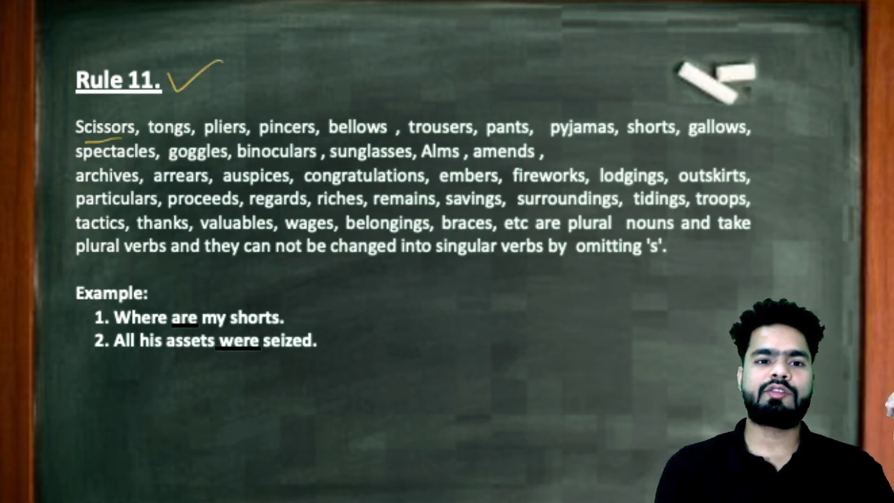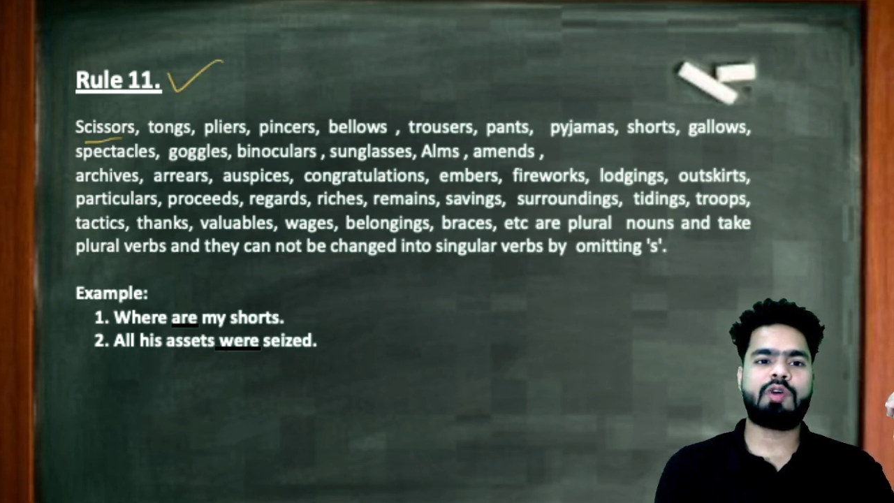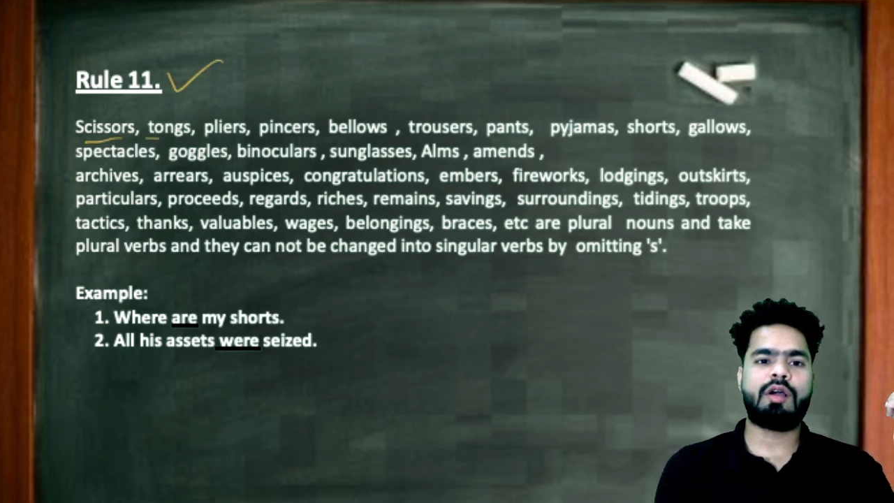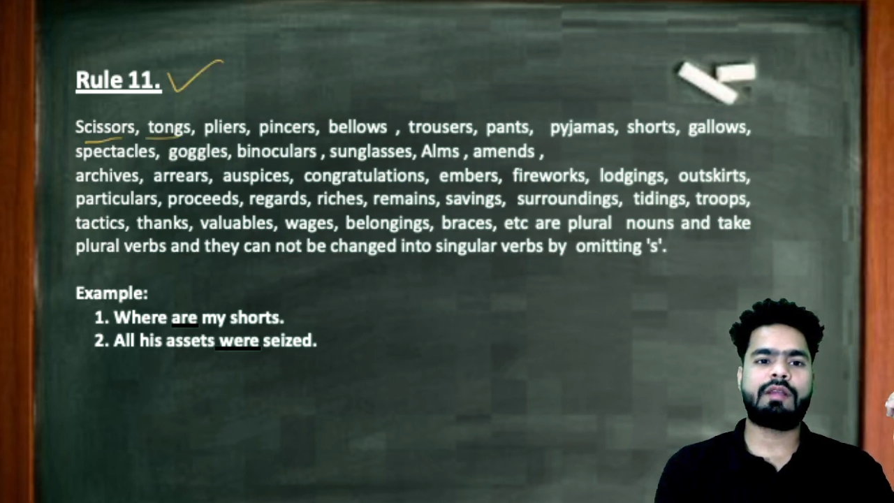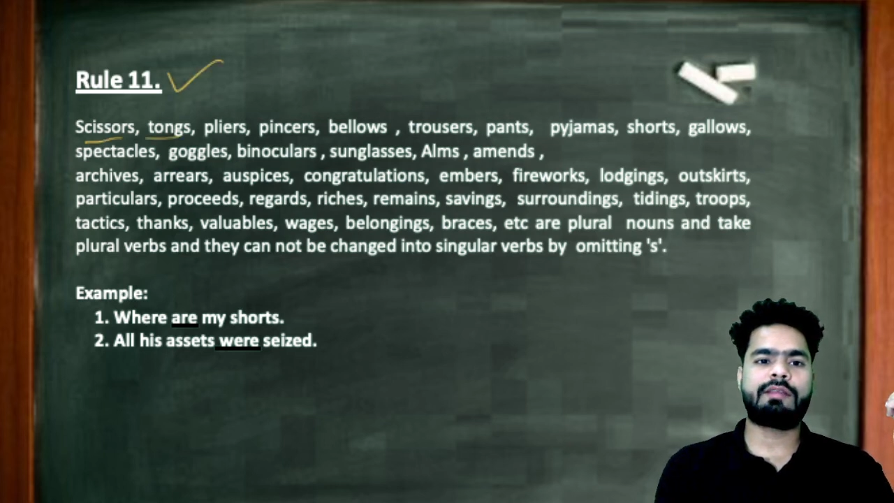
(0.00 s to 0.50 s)

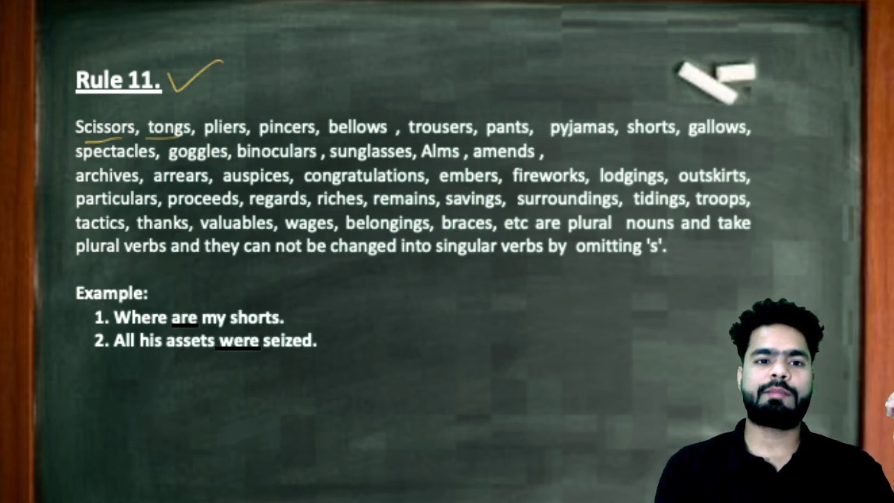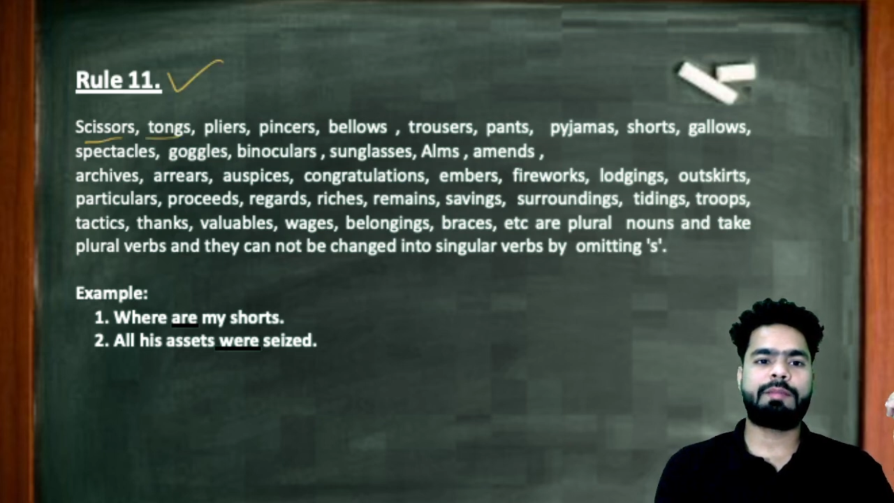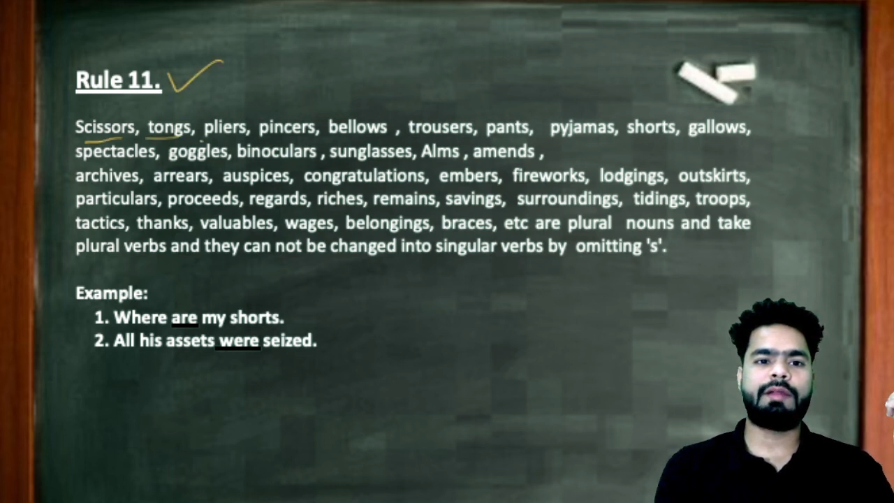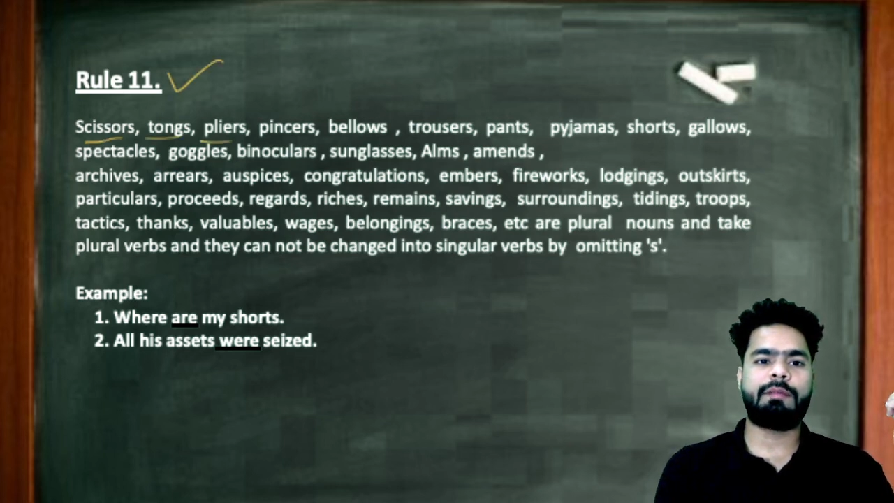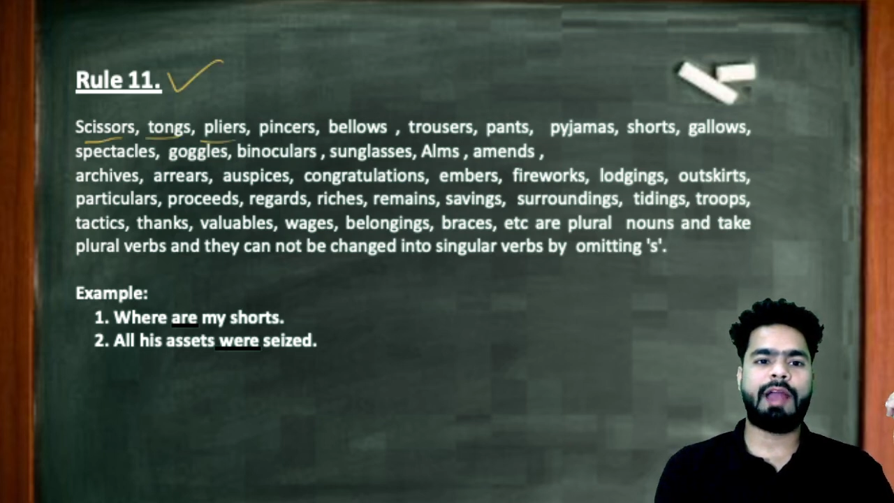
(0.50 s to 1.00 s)
tongs,
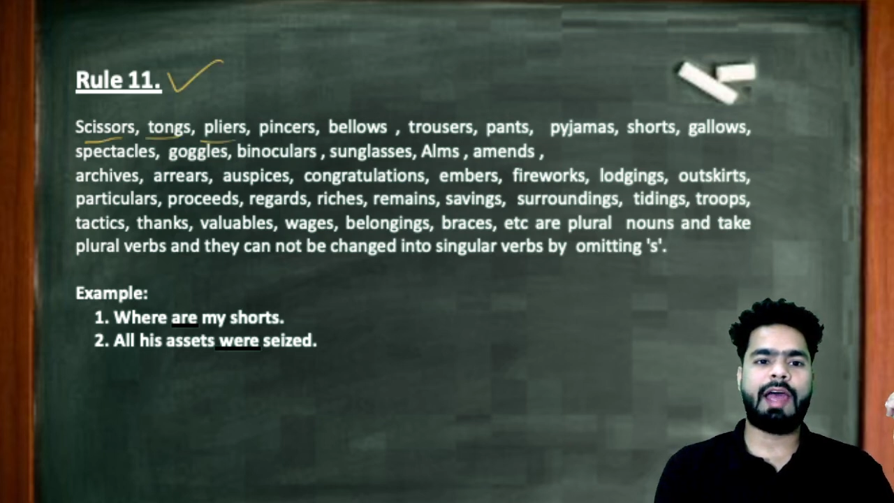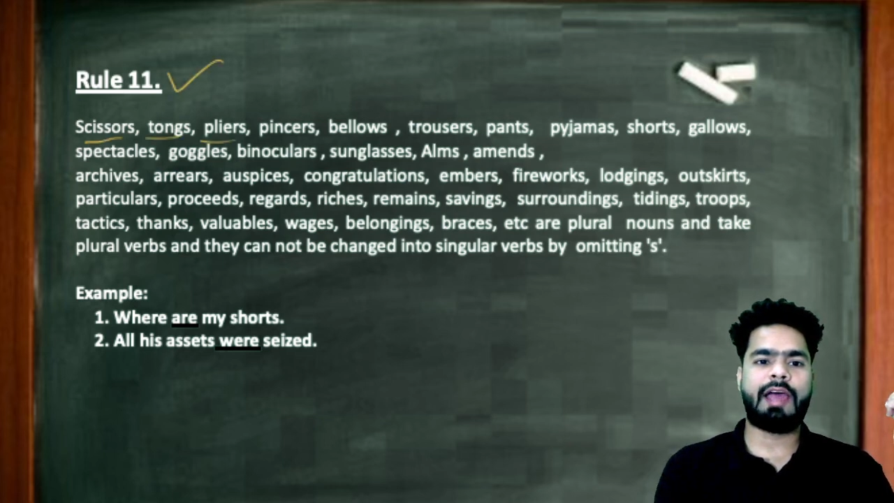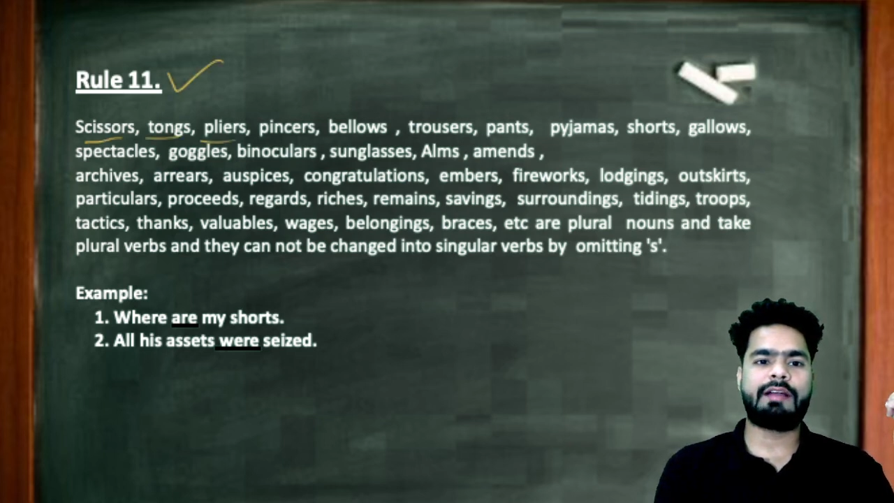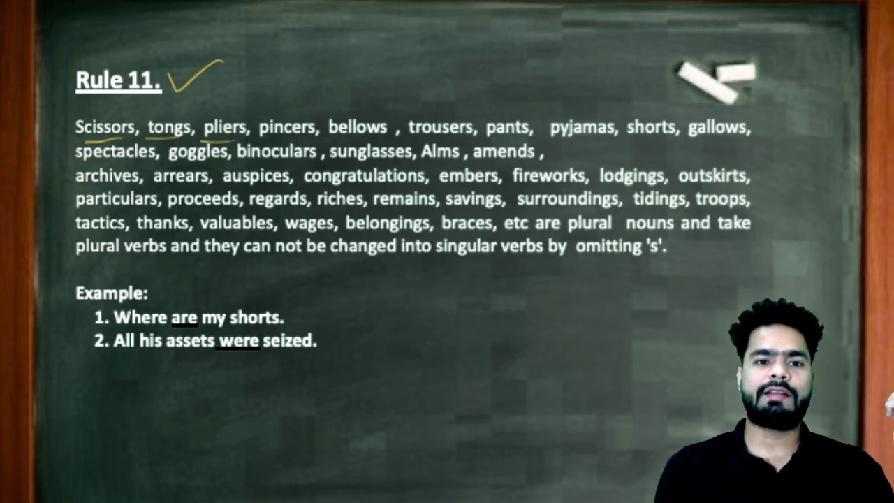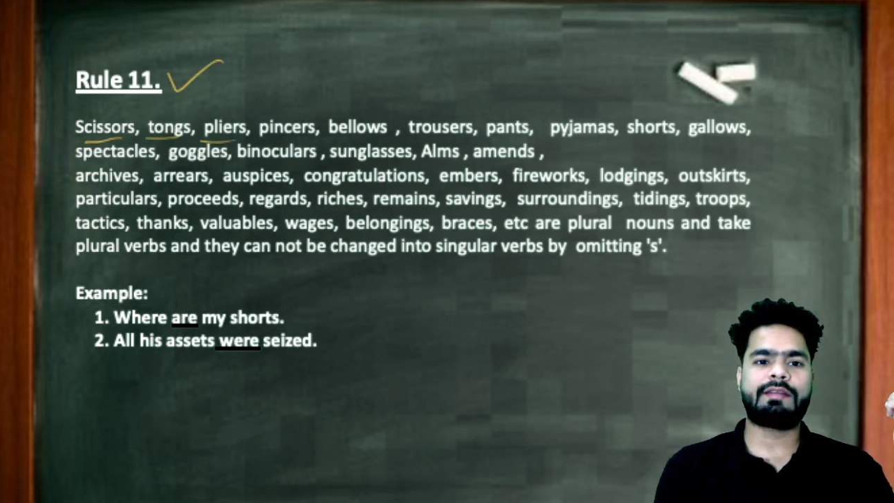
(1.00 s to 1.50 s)

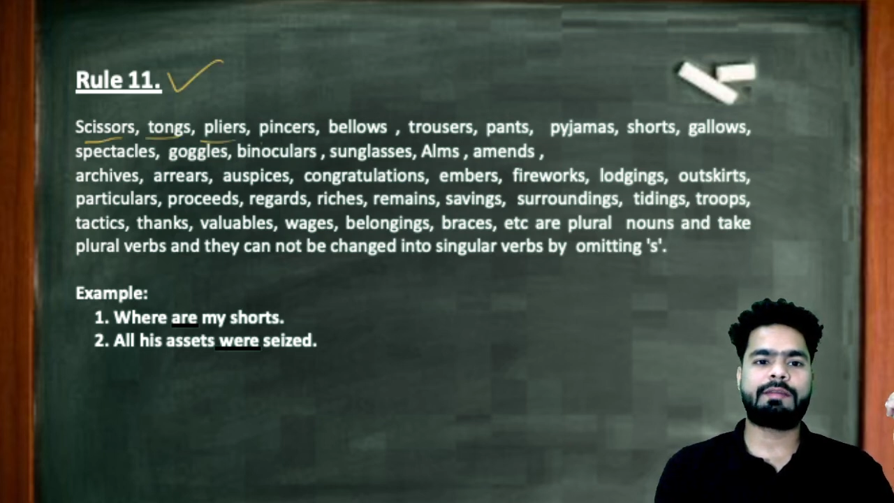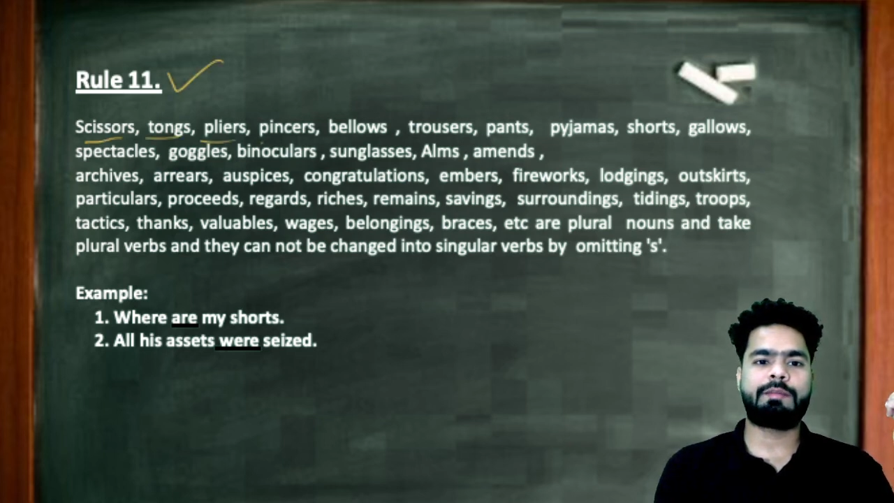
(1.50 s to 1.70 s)
pliers,